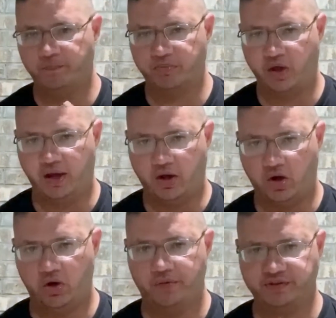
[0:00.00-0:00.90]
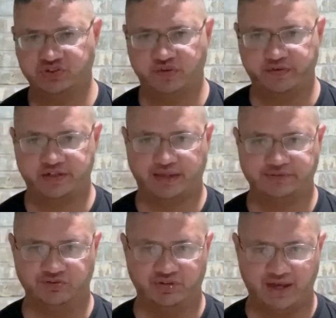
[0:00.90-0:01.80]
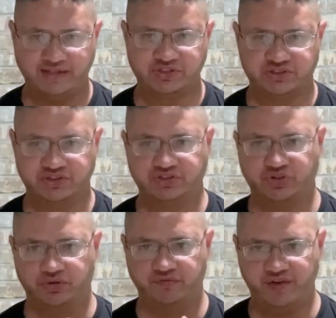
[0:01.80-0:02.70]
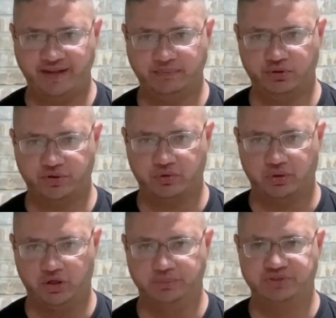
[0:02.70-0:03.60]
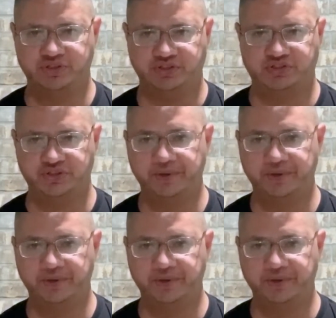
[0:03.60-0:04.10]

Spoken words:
All these different types of licenses that are available in Oklahoma since the